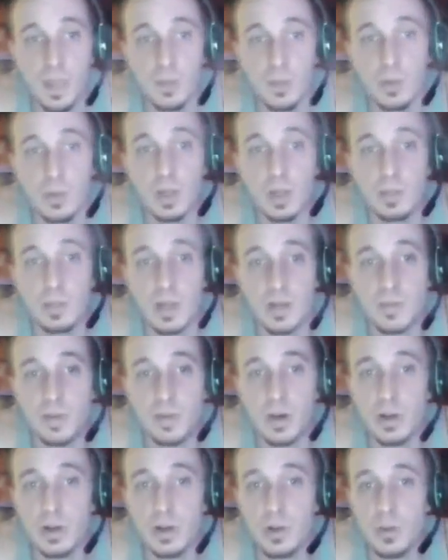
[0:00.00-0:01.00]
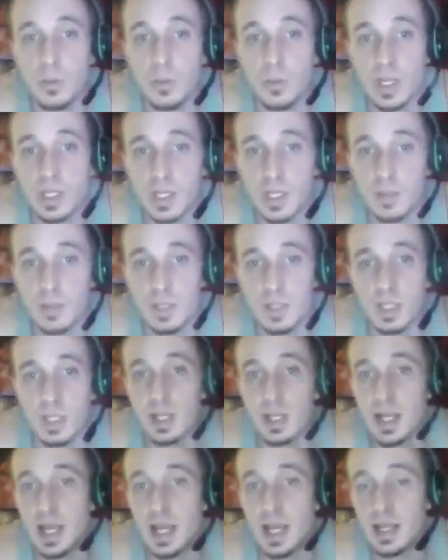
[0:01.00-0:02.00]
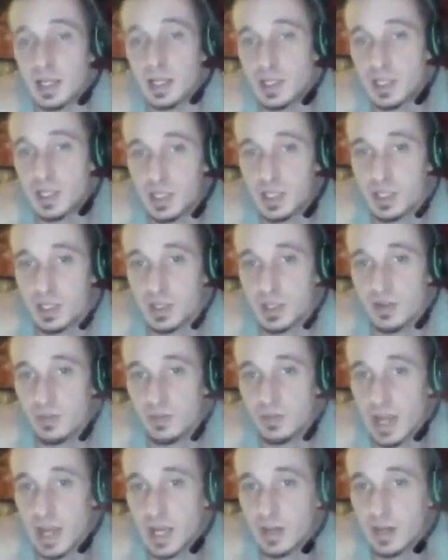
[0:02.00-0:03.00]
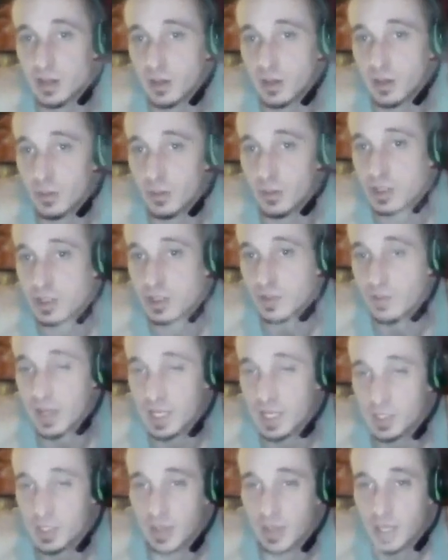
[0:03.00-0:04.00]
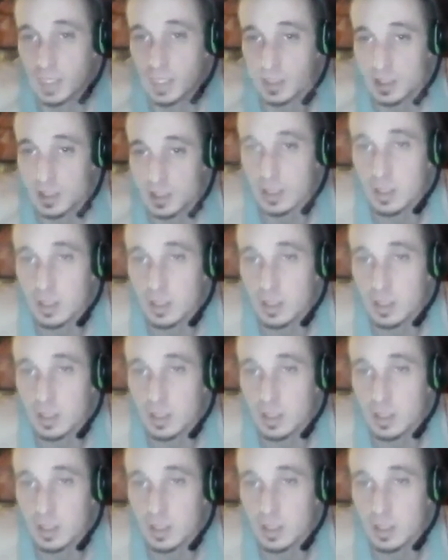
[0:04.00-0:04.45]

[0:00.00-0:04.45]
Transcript: We commit a folly when we attempt to deny the existence of matter in the relative aspect,